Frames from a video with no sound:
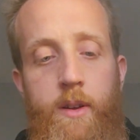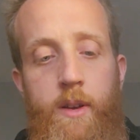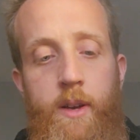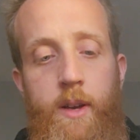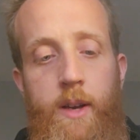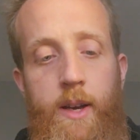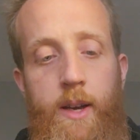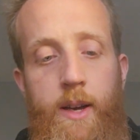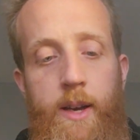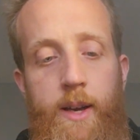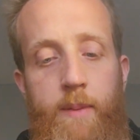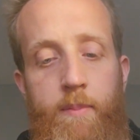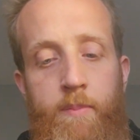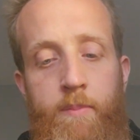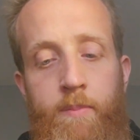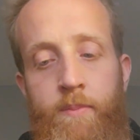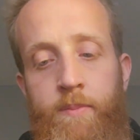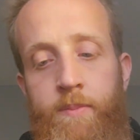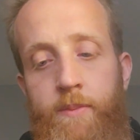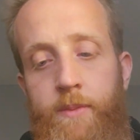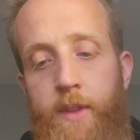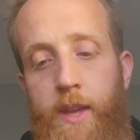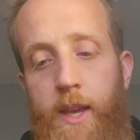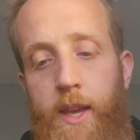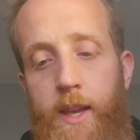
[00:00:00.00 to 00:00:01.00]

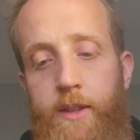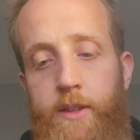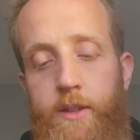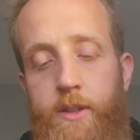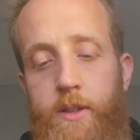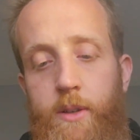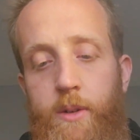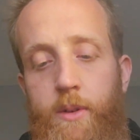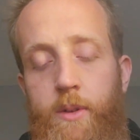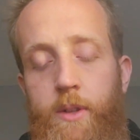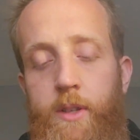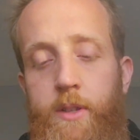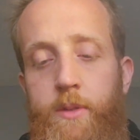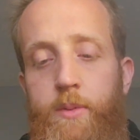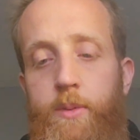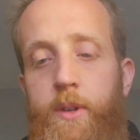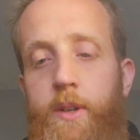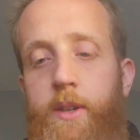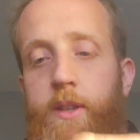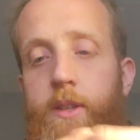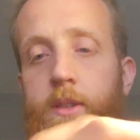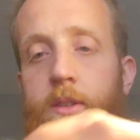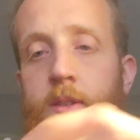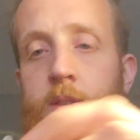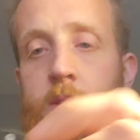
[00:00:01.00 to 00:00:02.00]
And so this
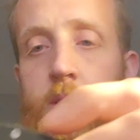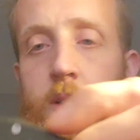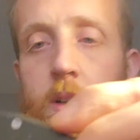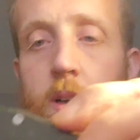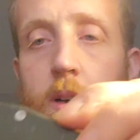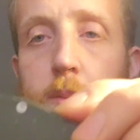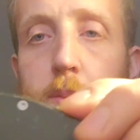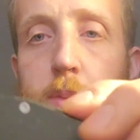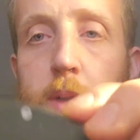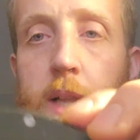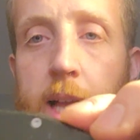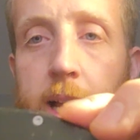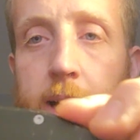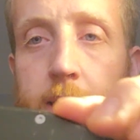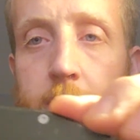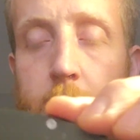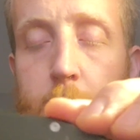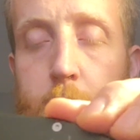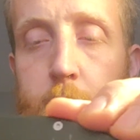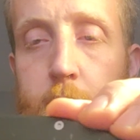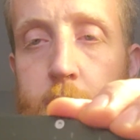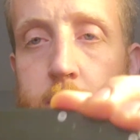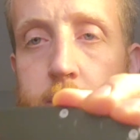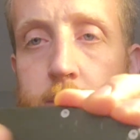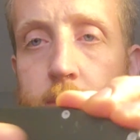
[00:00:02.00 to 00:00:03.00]
one is all black. I
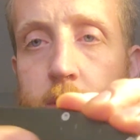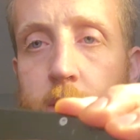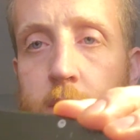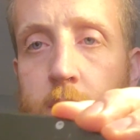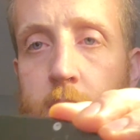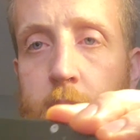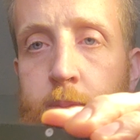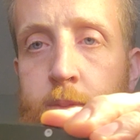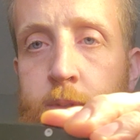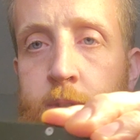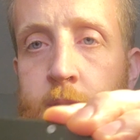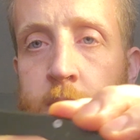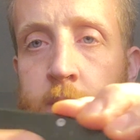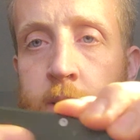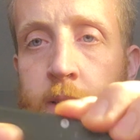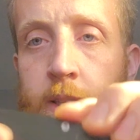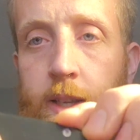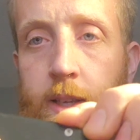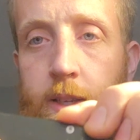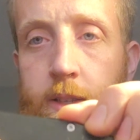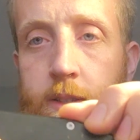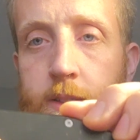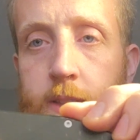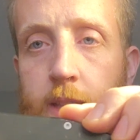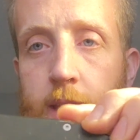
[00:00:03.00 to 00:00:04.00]
believe it comes in like
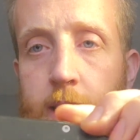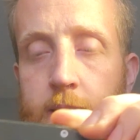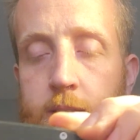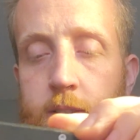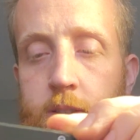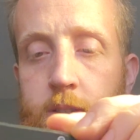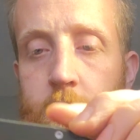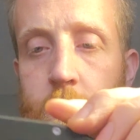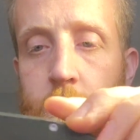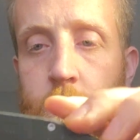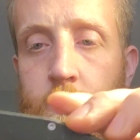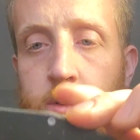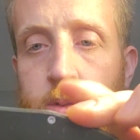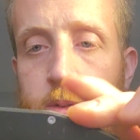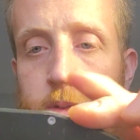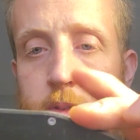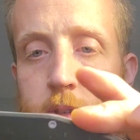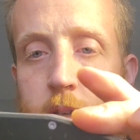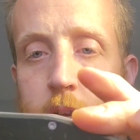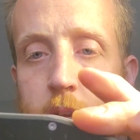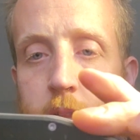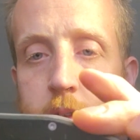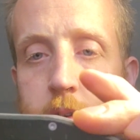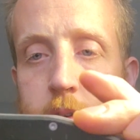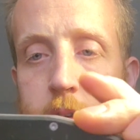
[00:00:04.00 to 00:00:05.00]
a sandstone
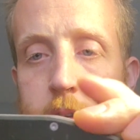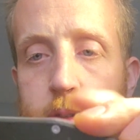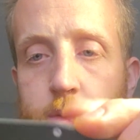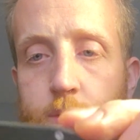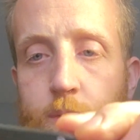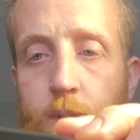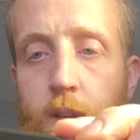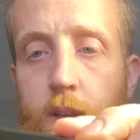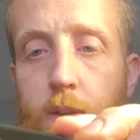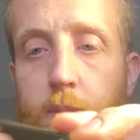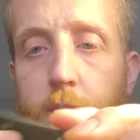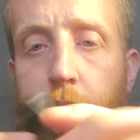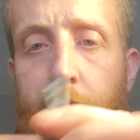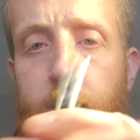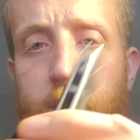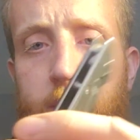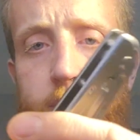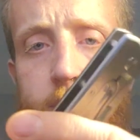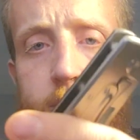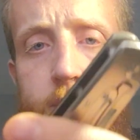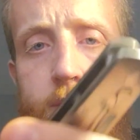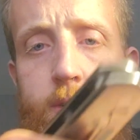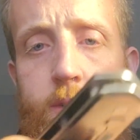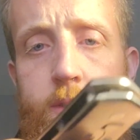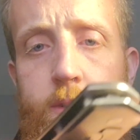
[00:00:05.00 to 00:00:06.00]
color as well, but
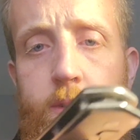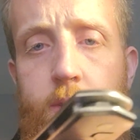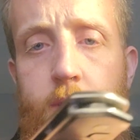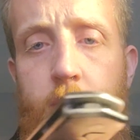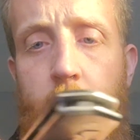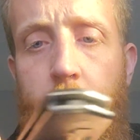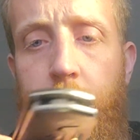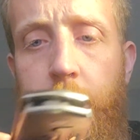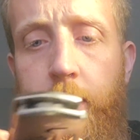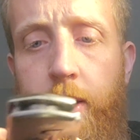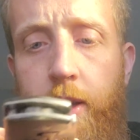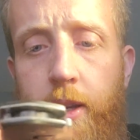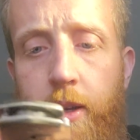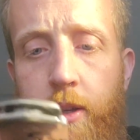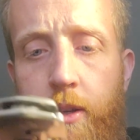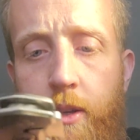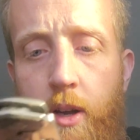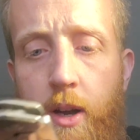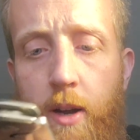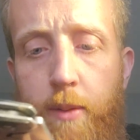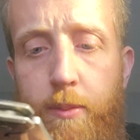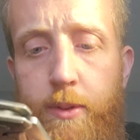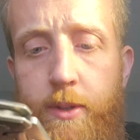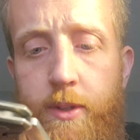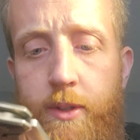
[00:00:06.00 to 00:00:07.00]
kind of like a
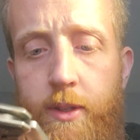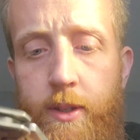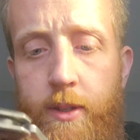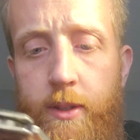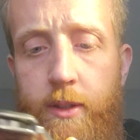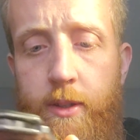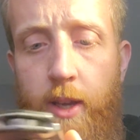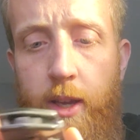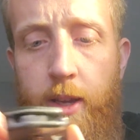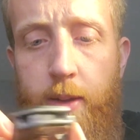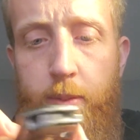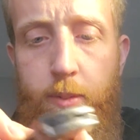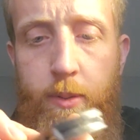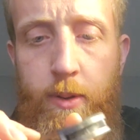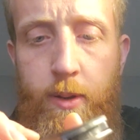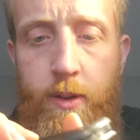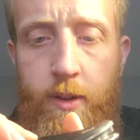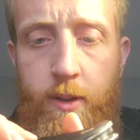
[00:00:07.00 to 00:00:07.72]
composite type